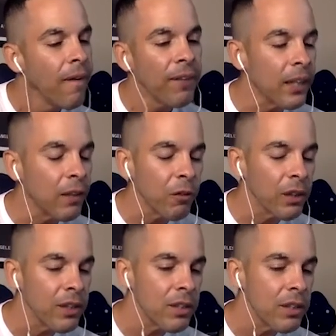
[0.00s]
Thank you for
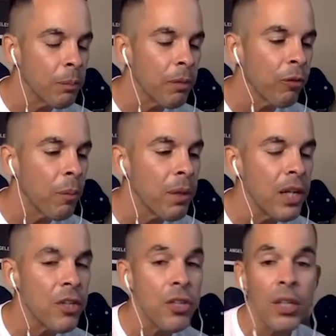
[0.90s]
listening, PERFORMA
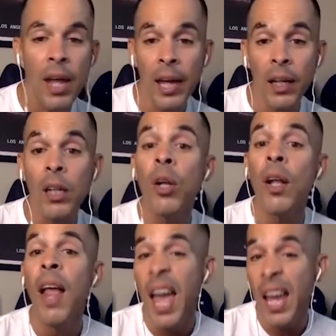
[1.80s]
Nation. Hang on
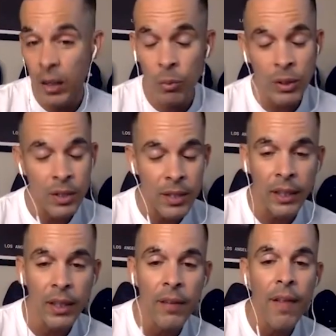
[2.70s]
1
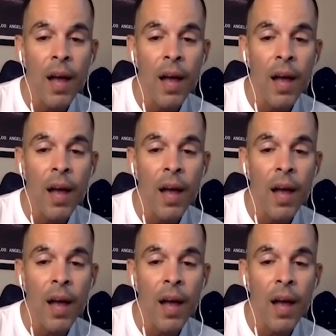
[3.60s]
second.